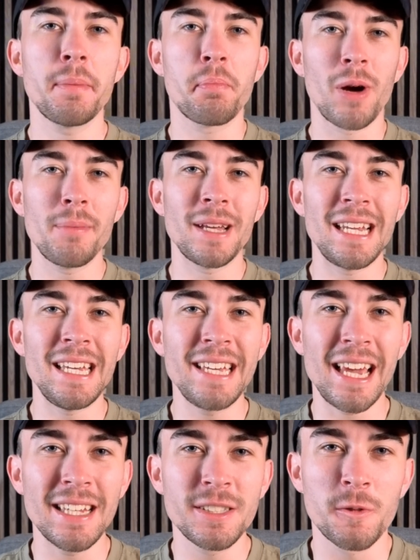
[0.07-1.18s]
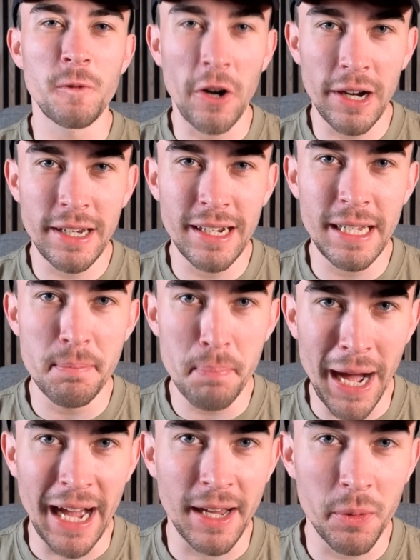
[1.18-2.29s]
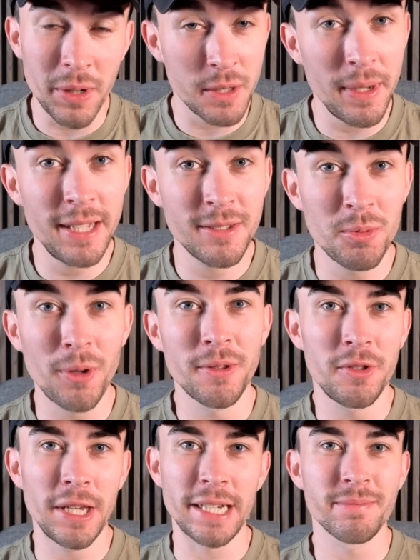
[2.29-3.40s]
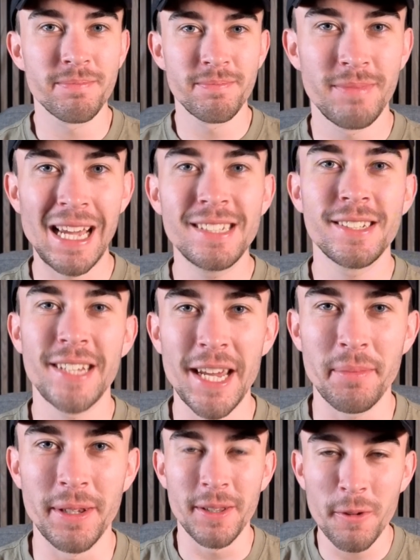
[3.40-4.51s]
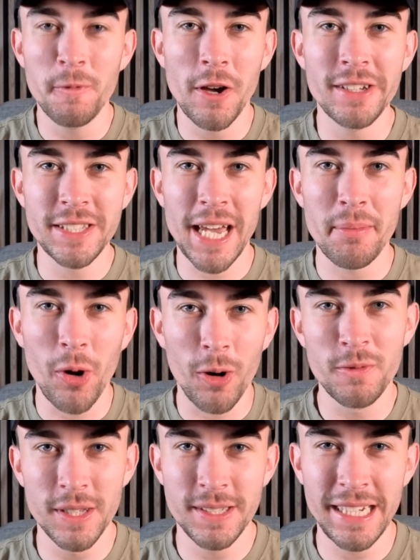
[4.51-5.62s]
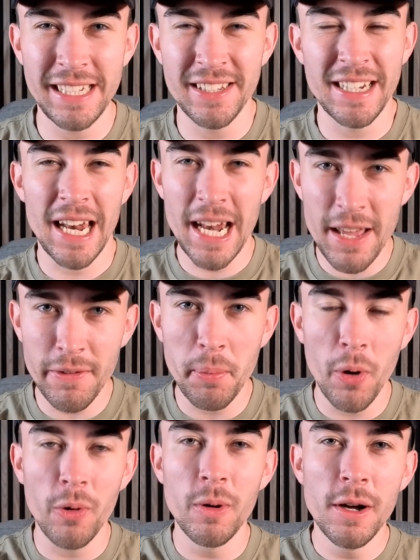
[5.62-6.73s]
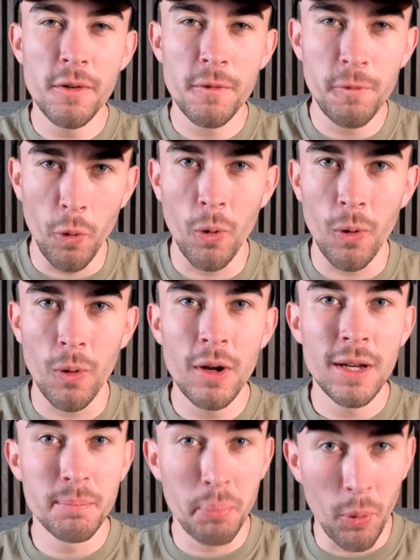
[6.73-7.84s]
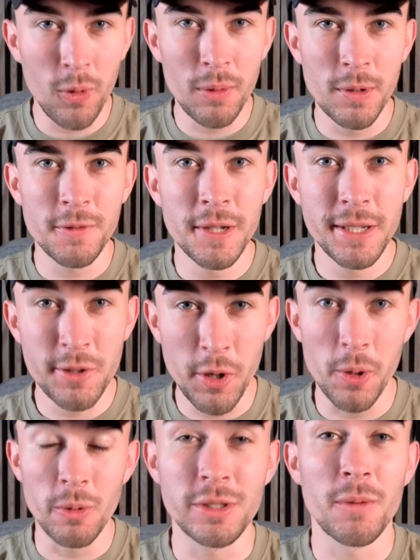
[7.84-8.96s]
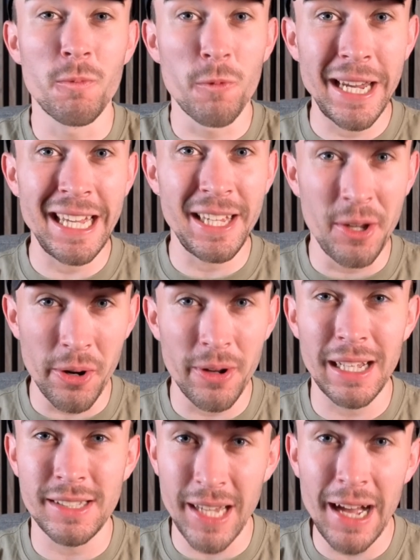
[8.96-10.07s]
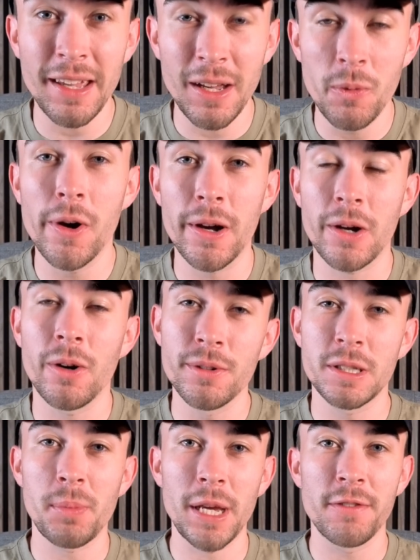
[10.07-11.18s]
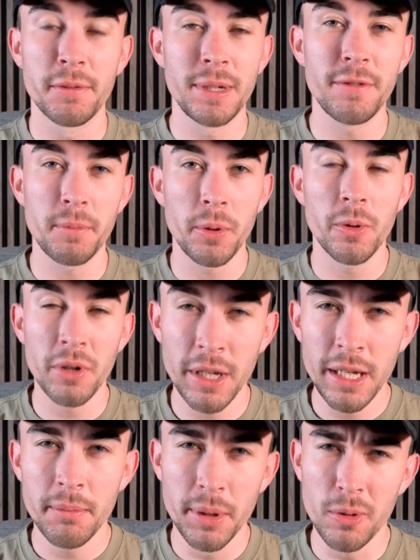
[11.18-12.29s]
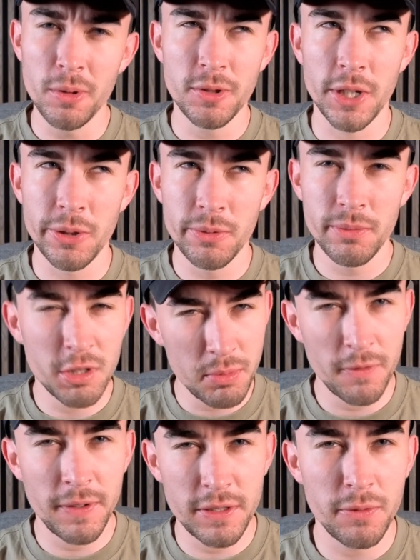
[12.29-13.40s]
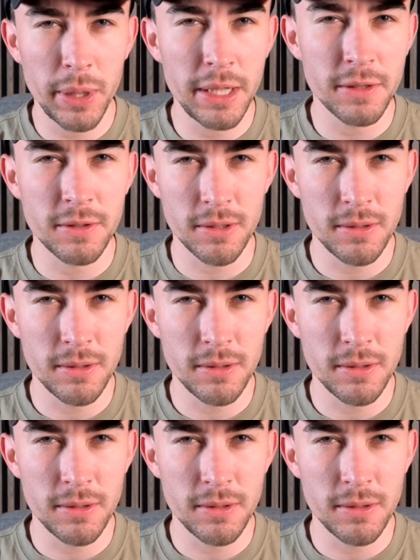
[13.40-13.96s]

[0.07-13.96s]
Premier League is finally back, which means one thing: entertainment. The first game of the season, Liverpool 4, Bournemouth 2. Some really good attacking work on display from Liverpool, but also some defensive weaknesses.